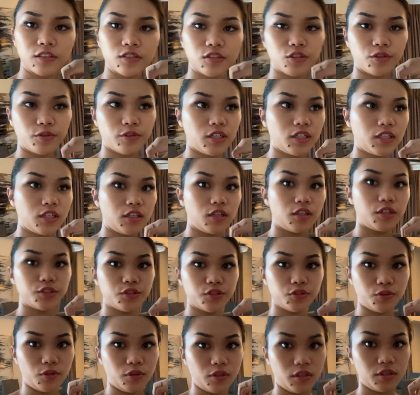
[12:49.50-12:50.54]
So we're gonna go
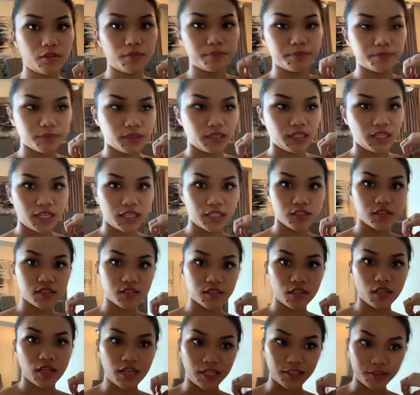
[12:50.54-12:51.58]
to
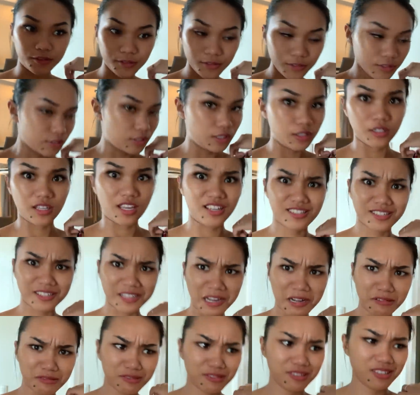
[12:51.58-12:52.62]

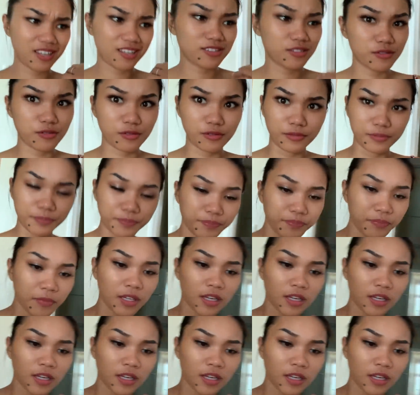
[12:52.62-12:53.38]
guest room.